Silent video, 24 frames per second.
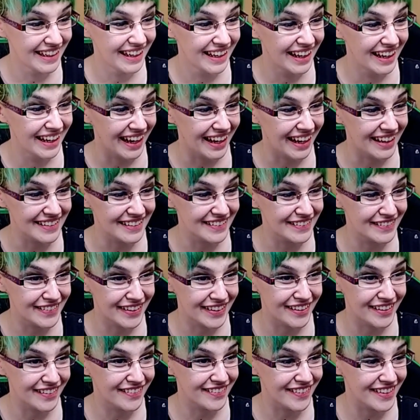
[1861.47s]
I love
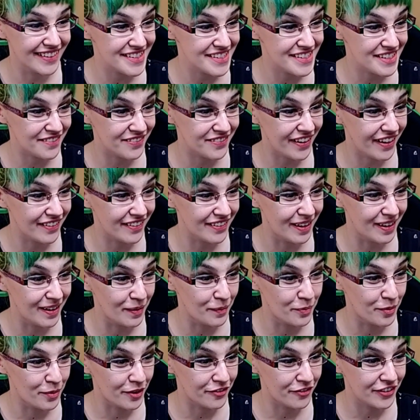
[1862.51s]
how Quasi found a
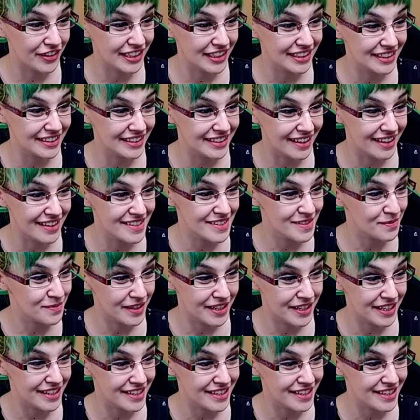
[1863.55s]
perfectly nice way to